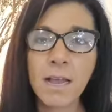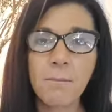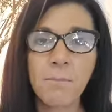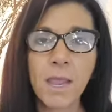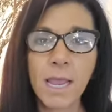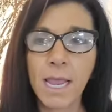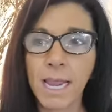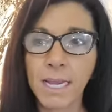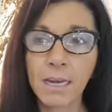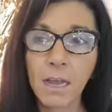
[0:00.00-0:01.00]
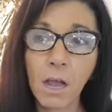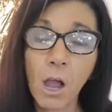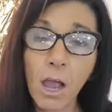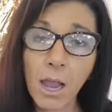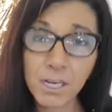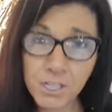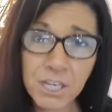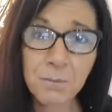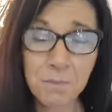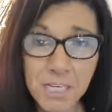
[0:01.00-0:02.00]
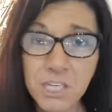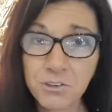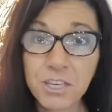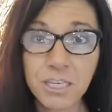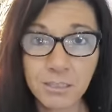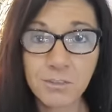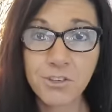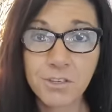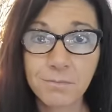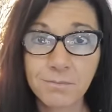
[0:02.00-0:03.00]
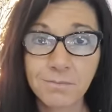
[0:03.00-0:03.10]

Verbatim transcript: Um, and it took me two years